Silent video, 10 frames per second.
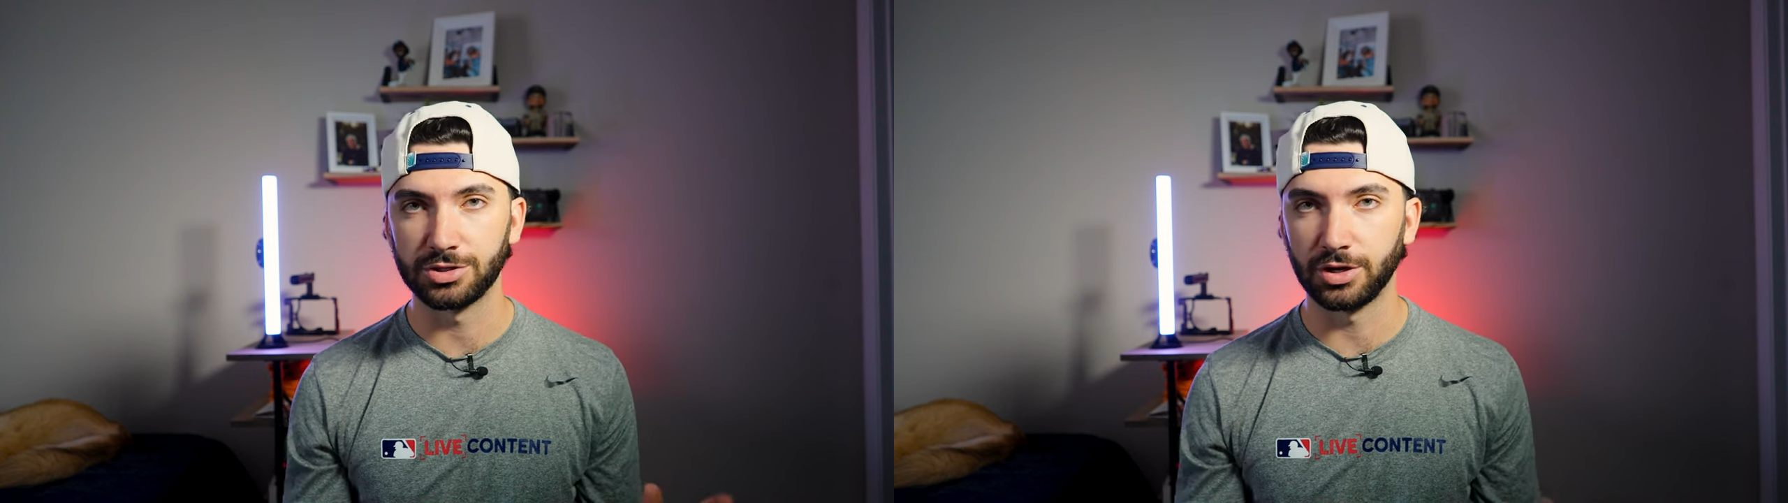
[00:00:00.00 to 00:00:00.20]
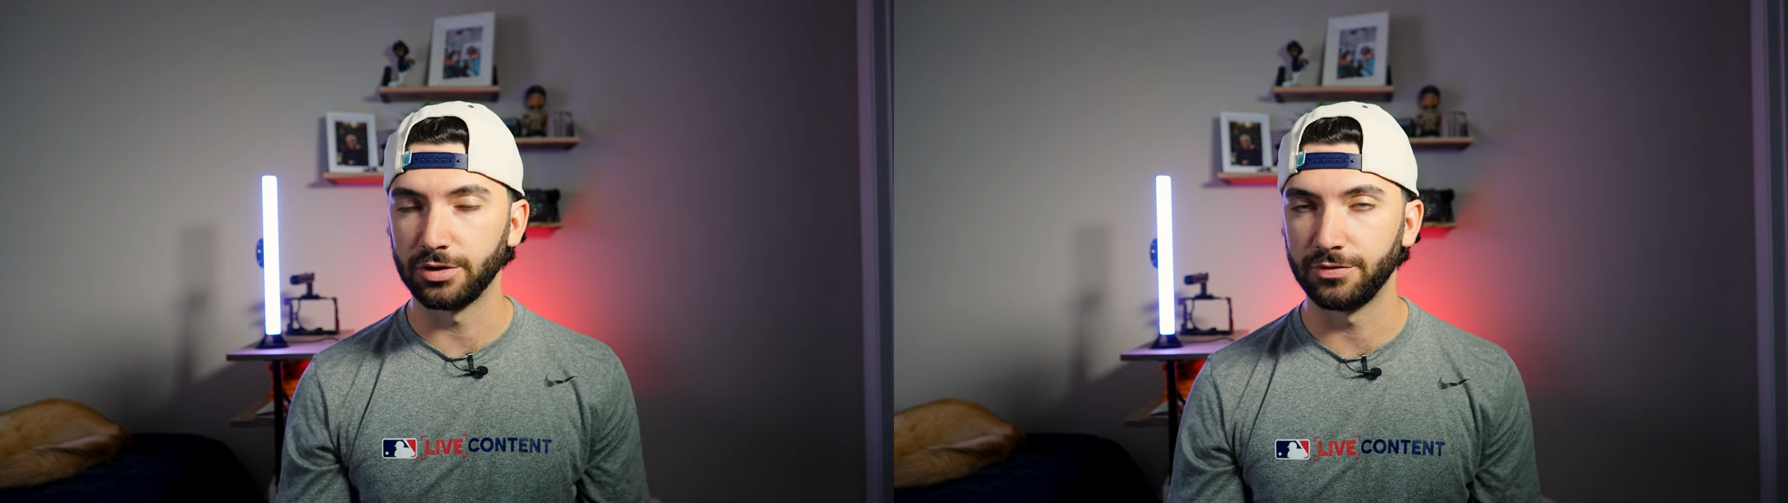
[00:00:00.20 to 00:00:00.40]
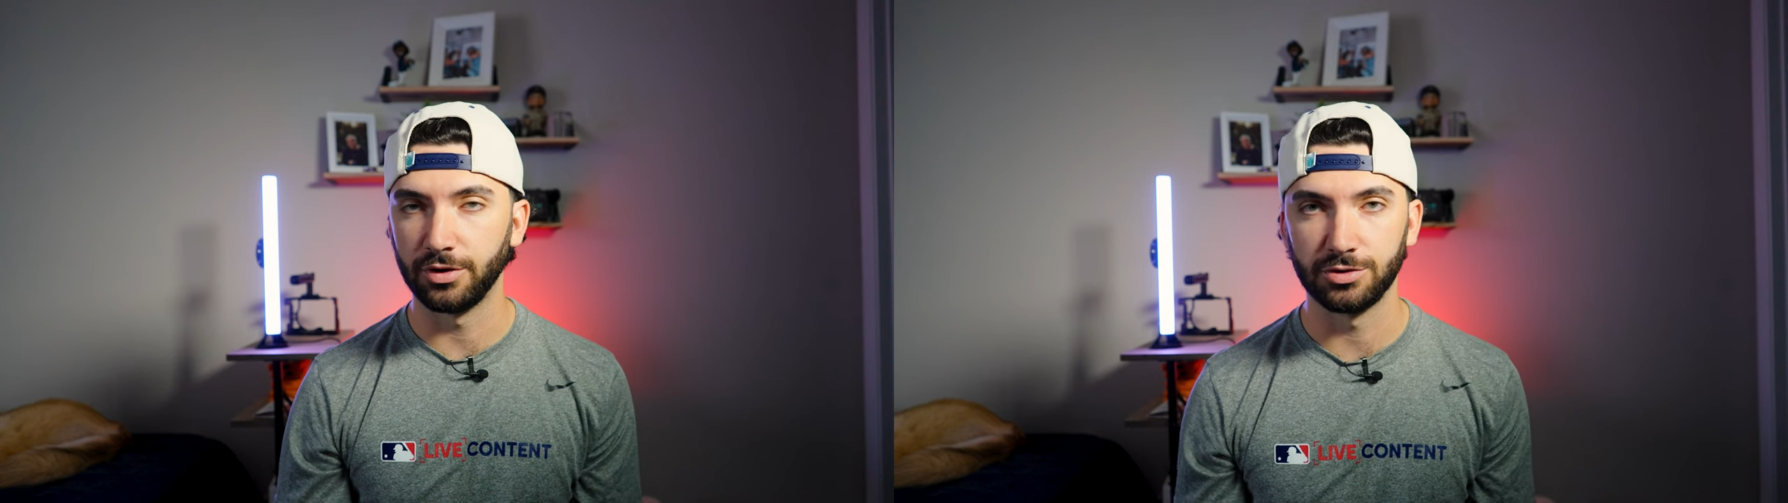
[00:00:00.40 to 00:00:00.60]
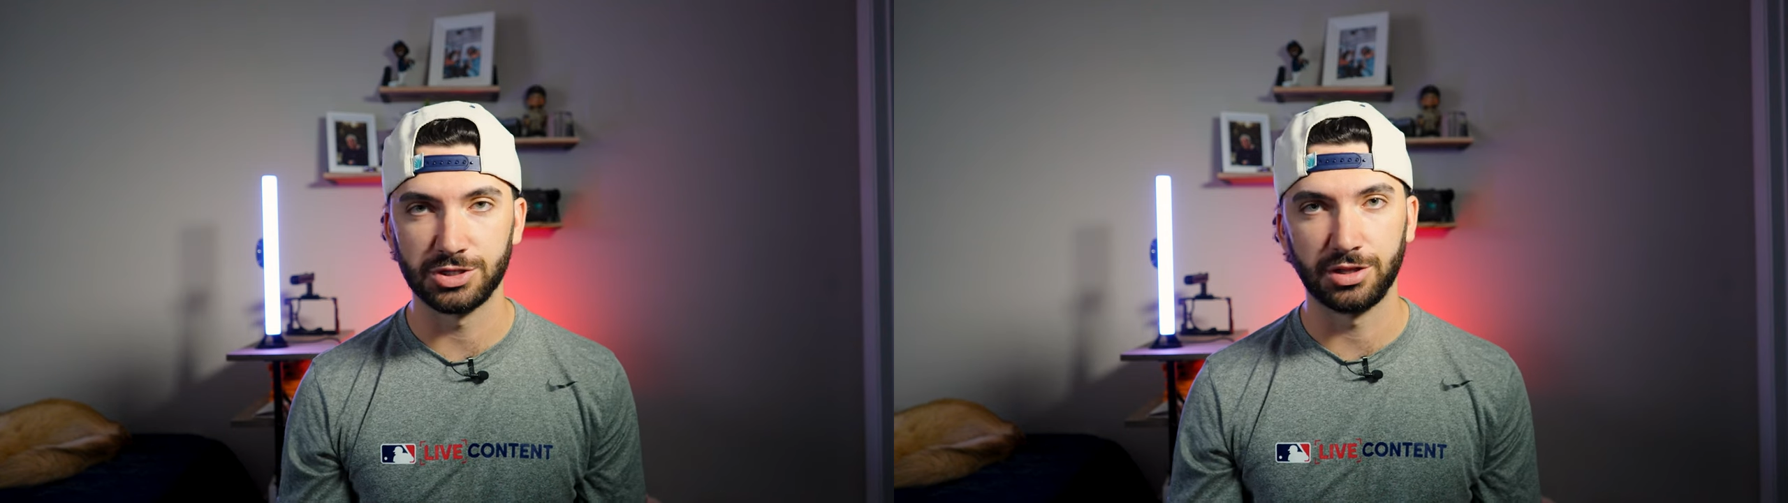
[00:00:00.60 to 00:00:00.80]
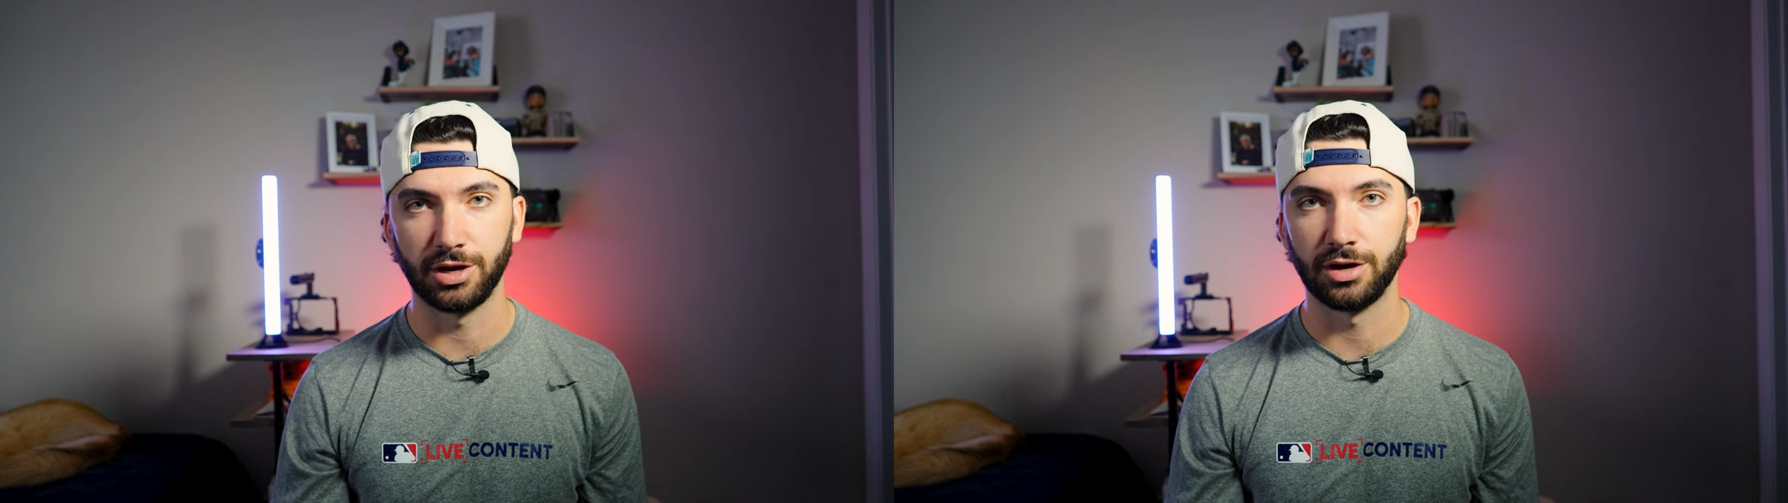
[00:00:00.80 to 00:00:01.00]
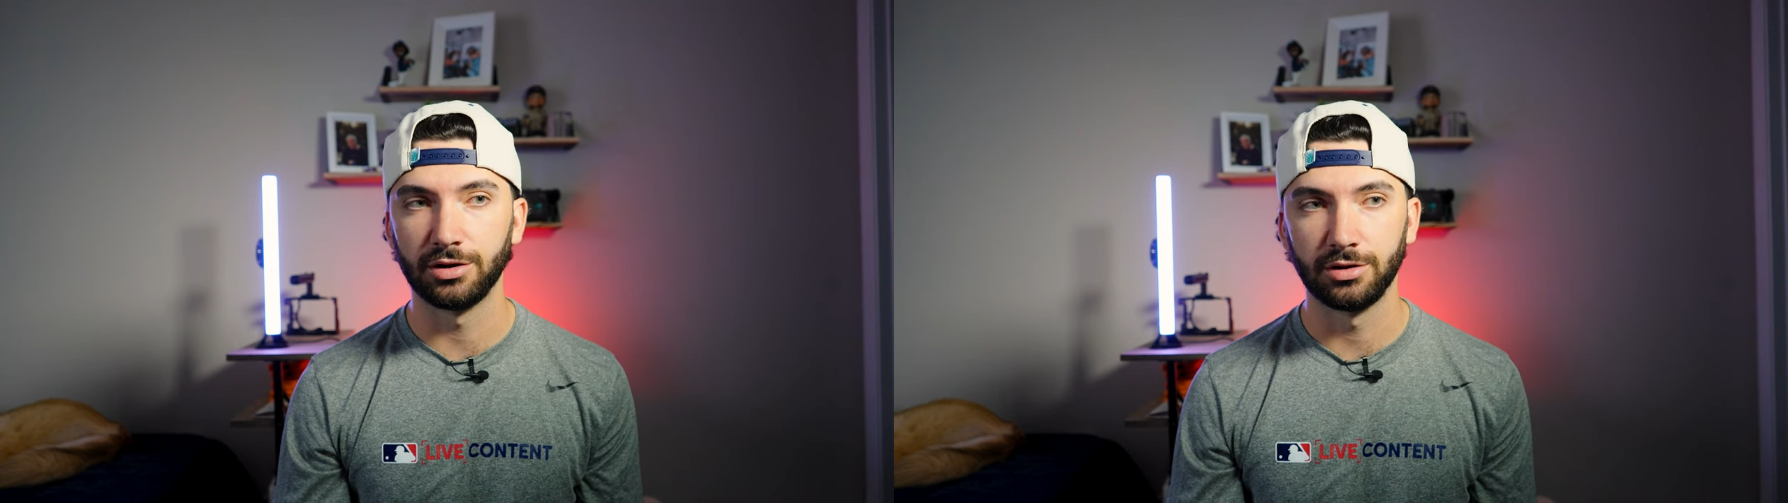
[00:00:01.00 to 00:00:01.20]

all your photos in there.